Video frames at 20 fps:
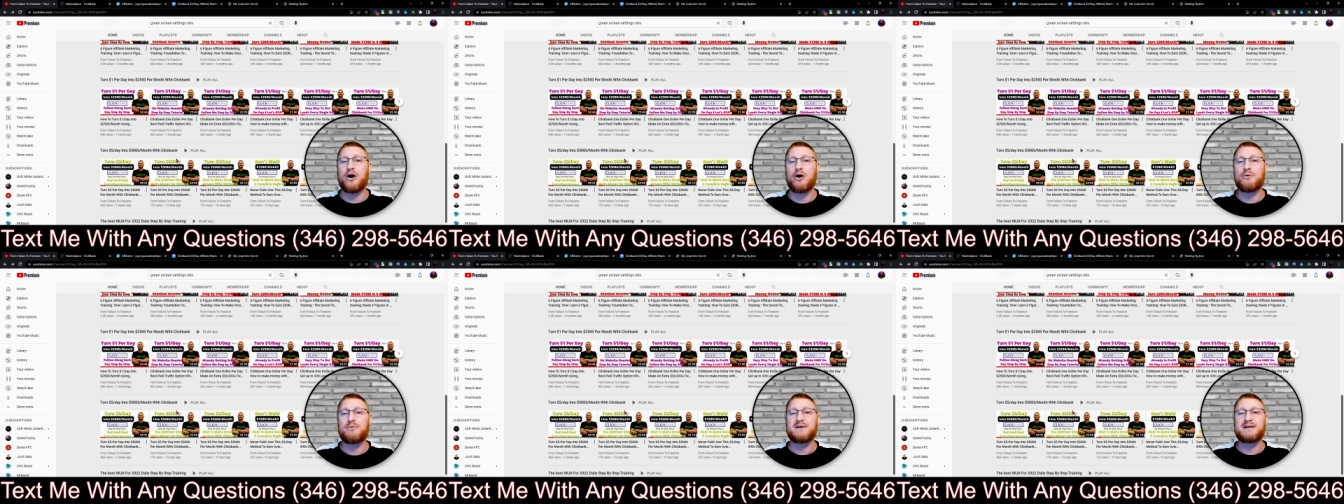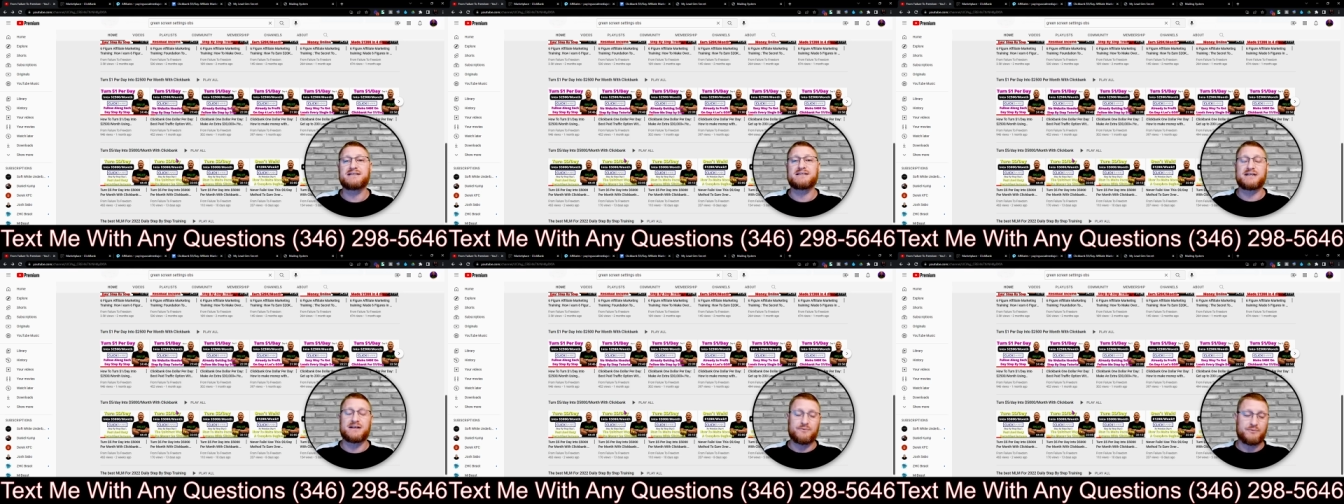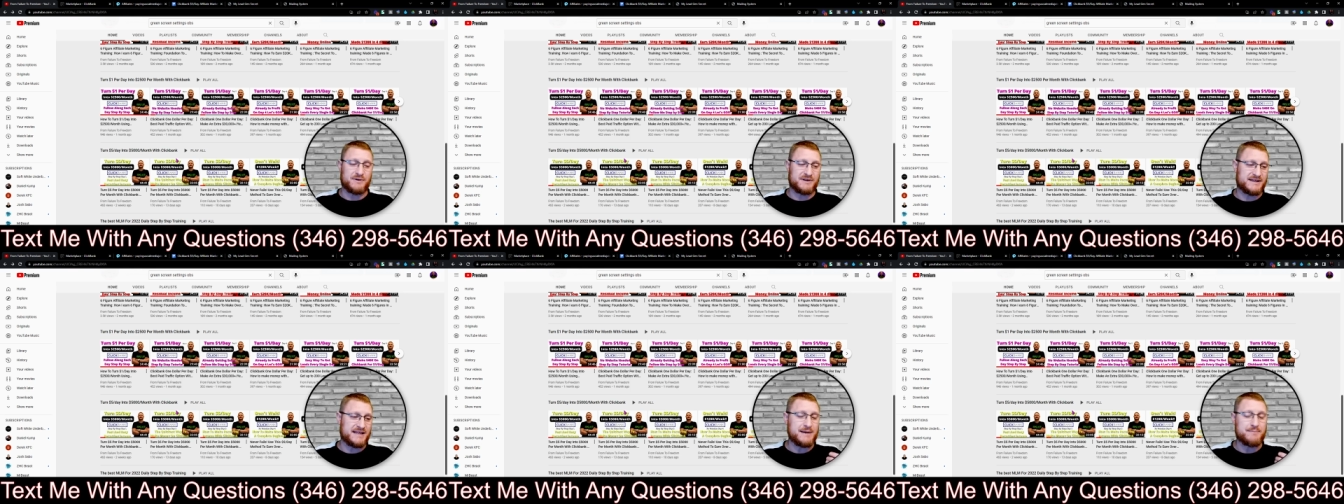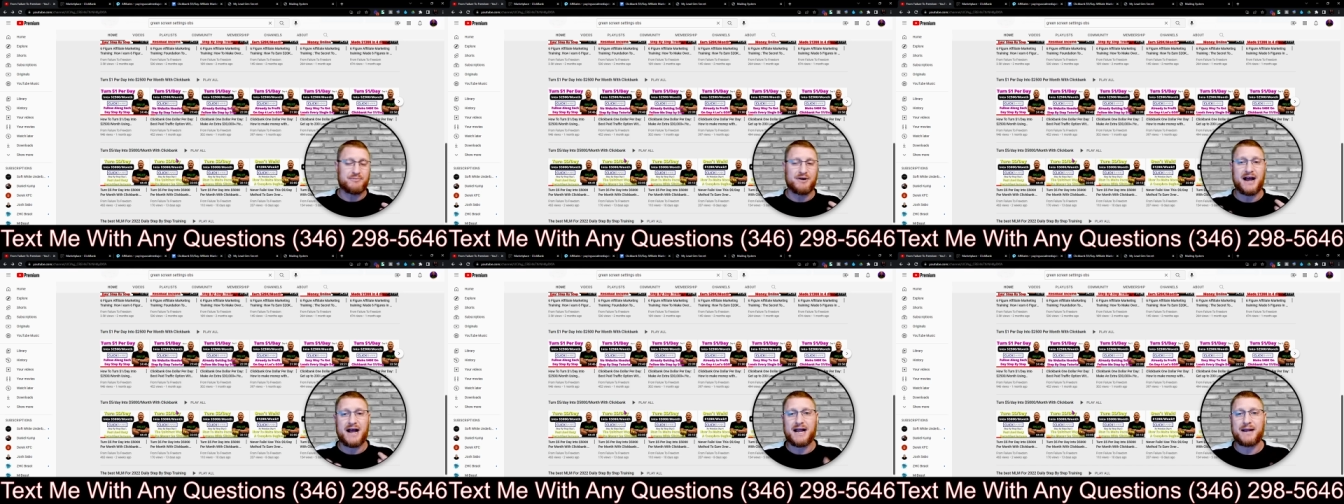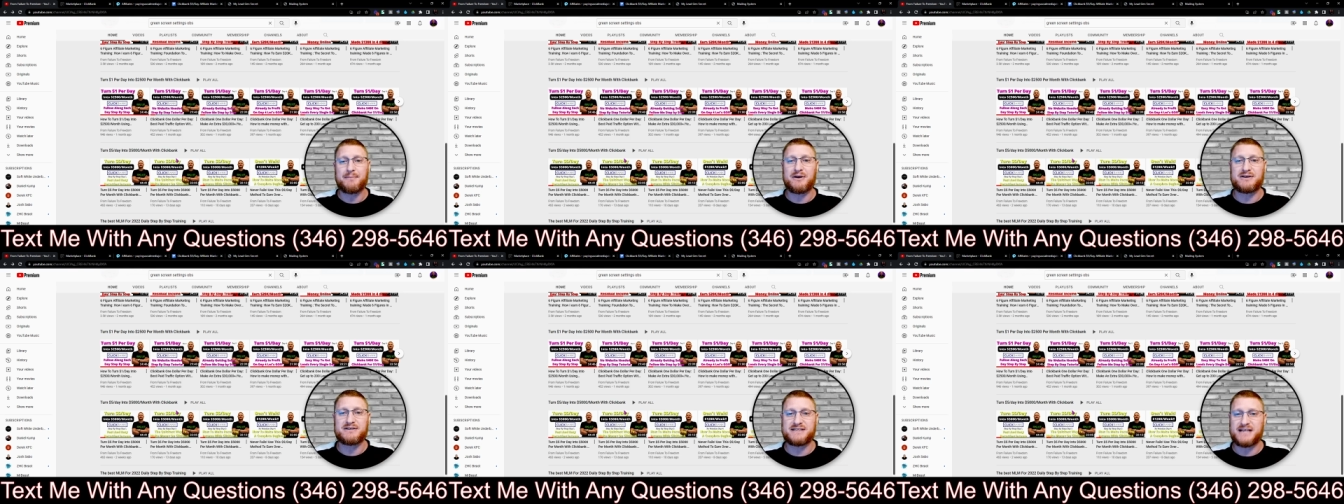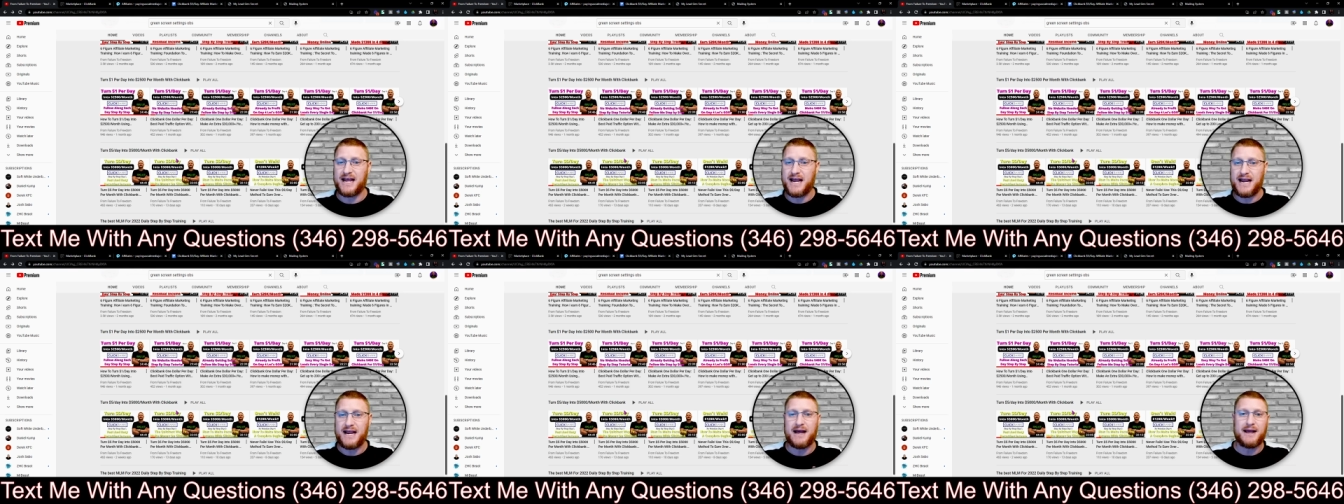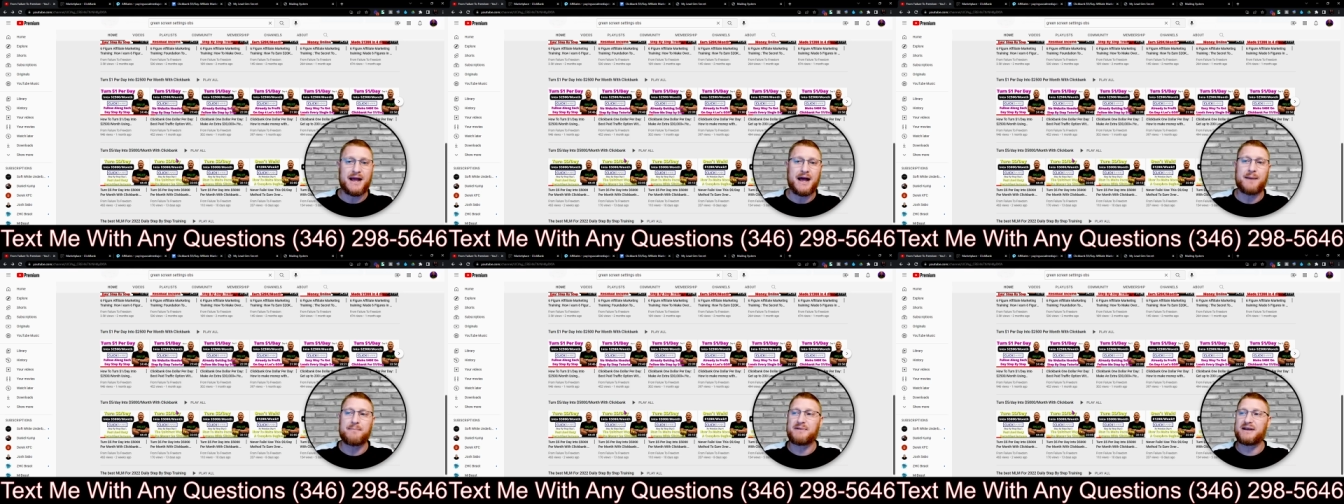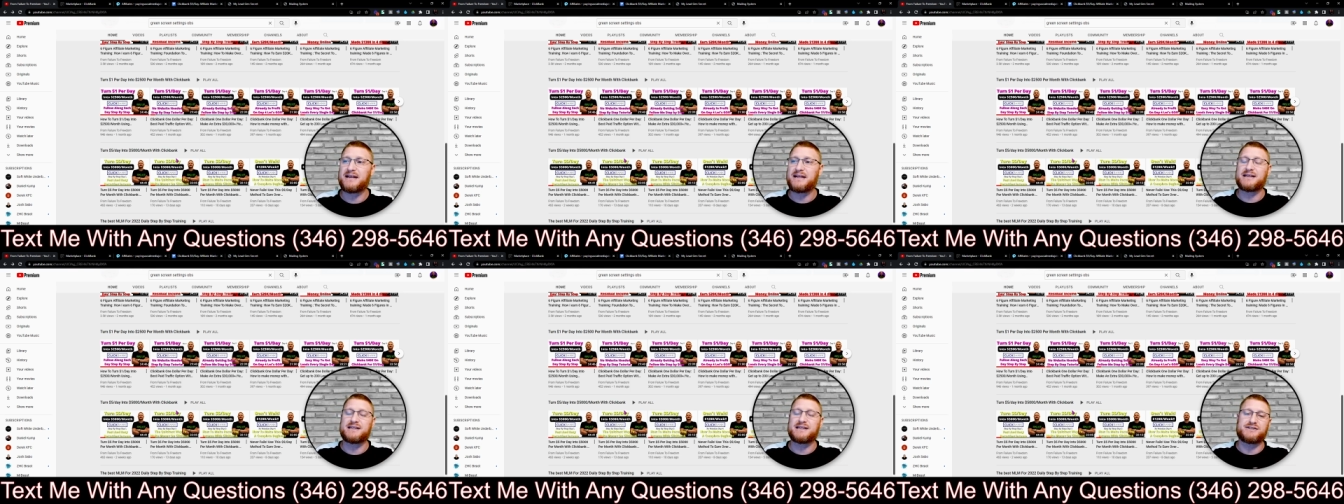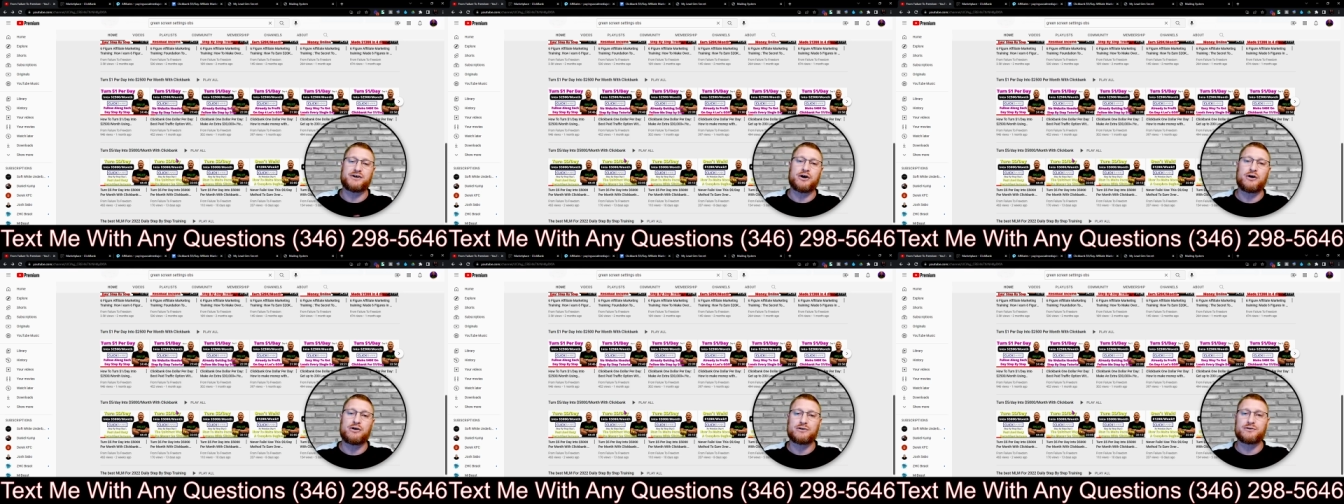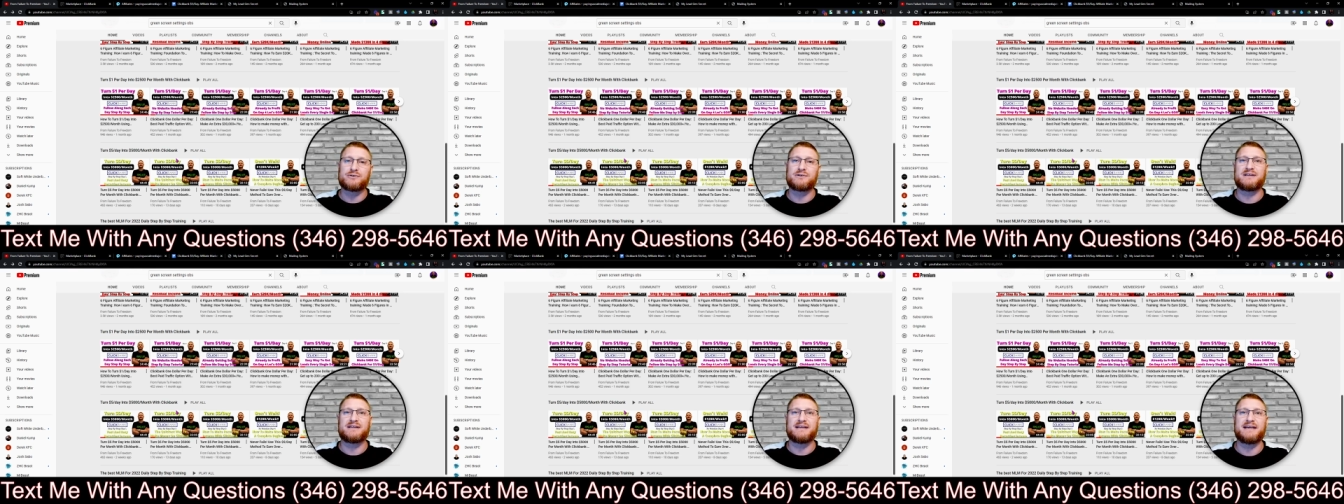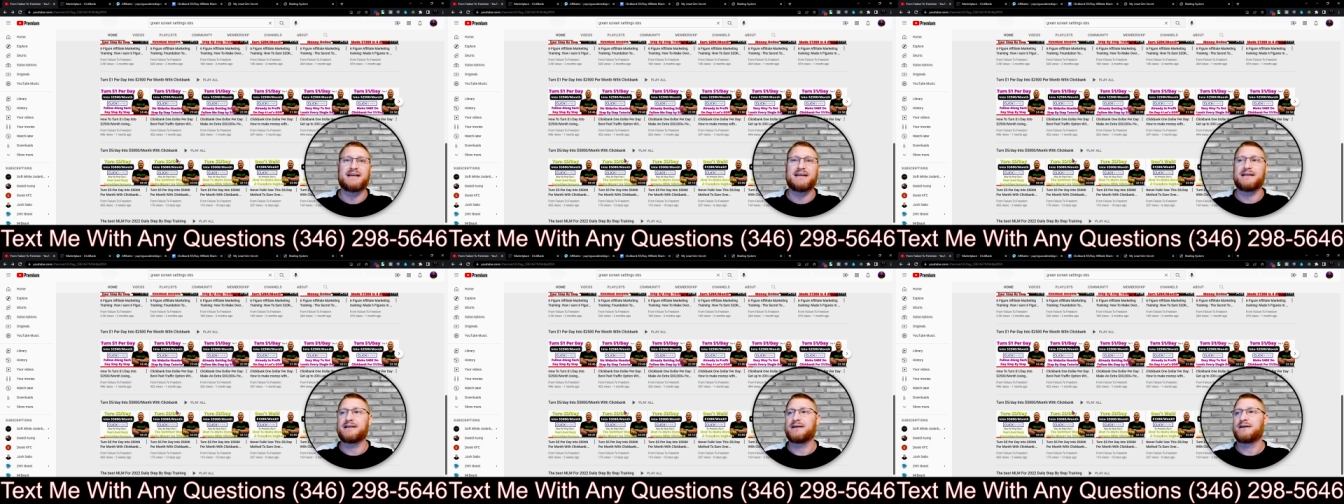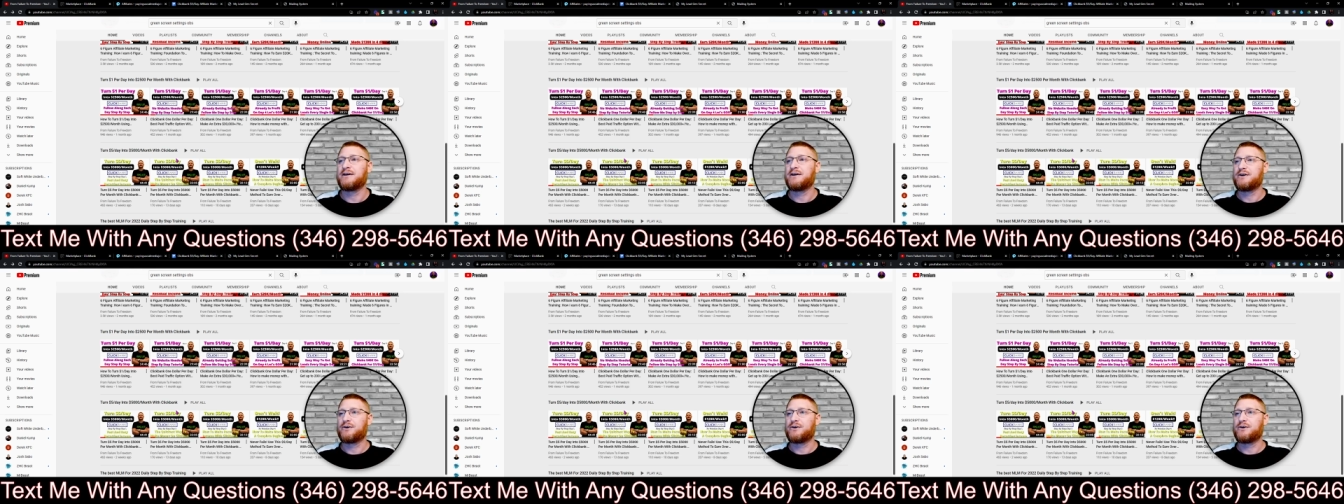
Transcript: always, what they brag about is, hey, I'm getting $1 a lead,